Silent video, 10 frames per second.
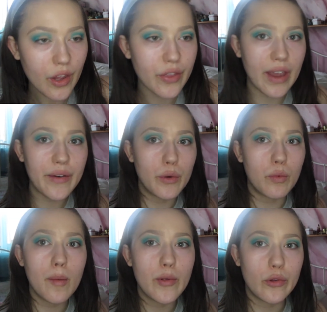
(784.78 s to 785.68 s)
they're hearing a
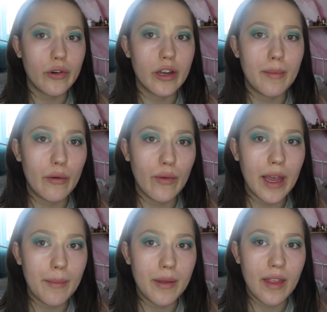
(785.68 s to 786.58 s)
woman talking about
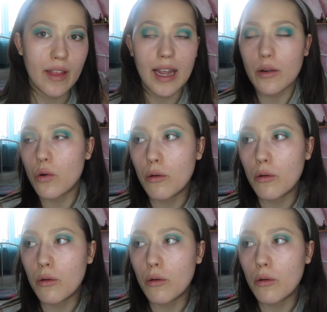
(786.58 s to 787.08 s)
rape. And then they're like,